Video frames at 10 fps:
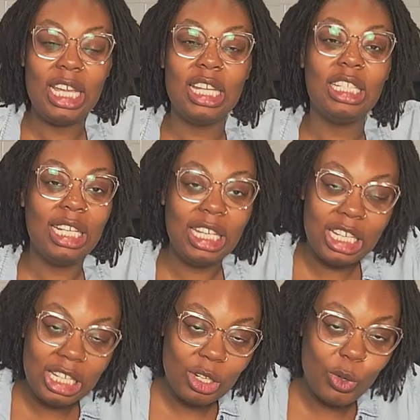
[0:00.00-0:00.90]

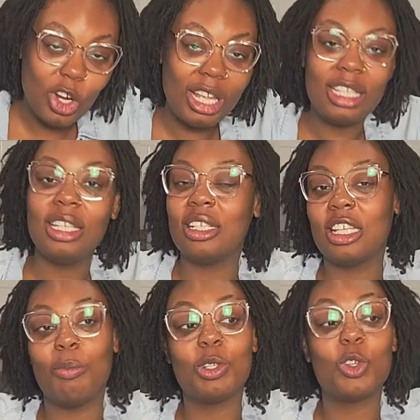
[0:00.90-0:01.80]
Italy, we are ending this
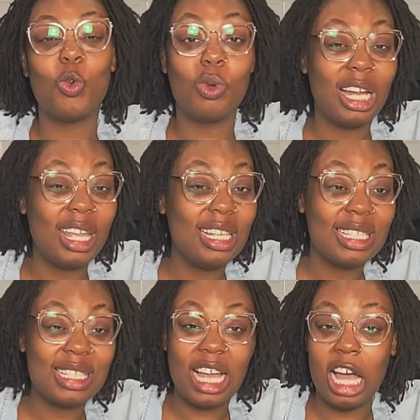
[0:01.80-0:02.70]
episode with a
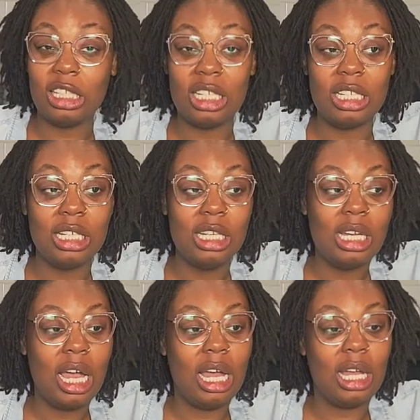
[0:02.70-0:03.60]
solid
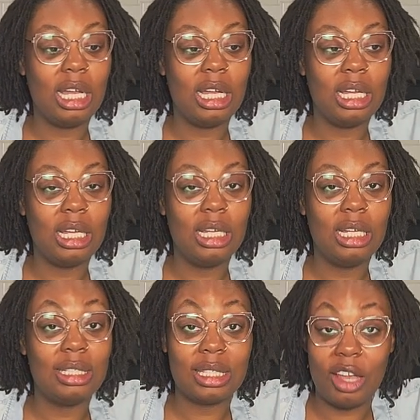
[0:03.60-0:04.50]

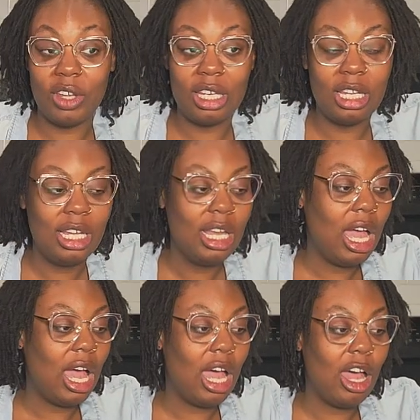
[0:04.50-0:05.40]
7.
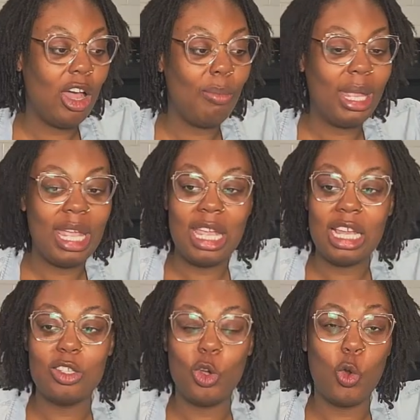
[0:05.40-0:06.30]

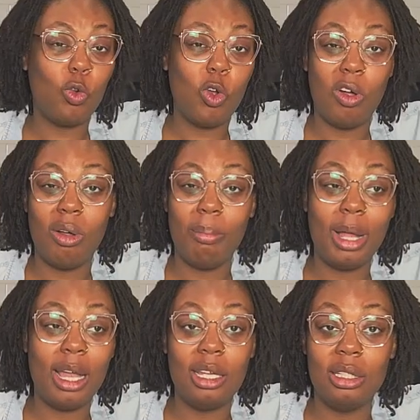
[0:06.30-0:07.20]
And overall,
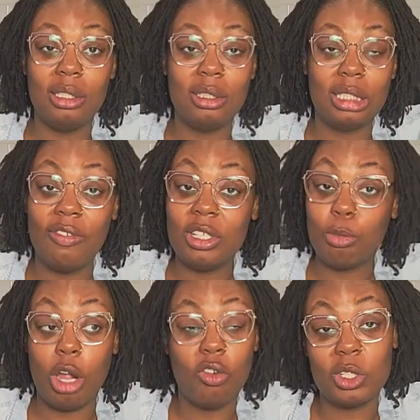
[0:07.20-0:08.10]
my savings
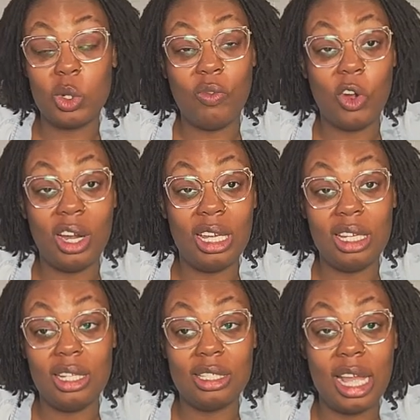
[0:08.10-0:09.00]
progress so far
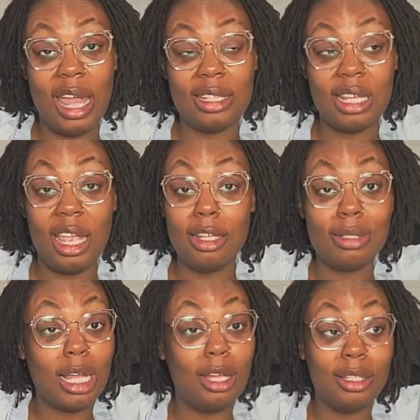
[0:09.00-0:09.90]
is at a
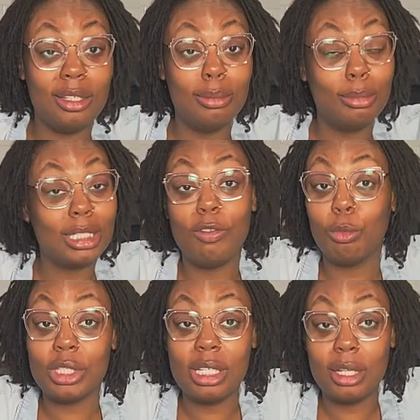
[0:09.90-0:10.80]
solid
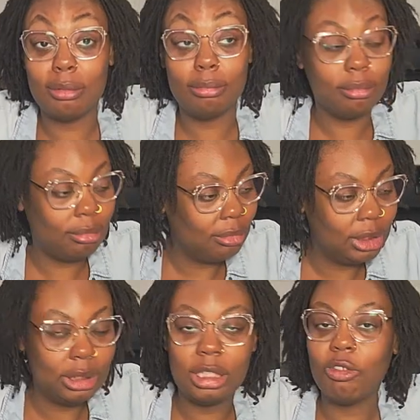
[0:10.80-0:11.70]
7%.
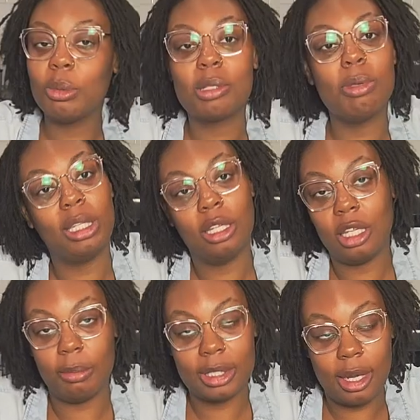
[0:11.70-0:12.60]
7 must be my lucky
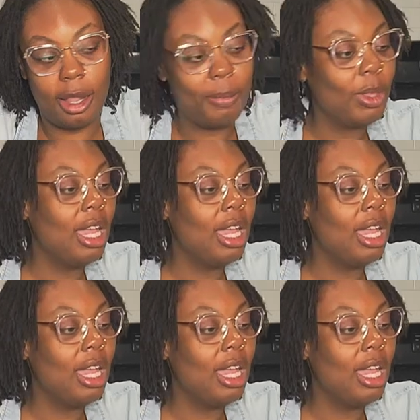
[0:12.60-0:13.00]
number today.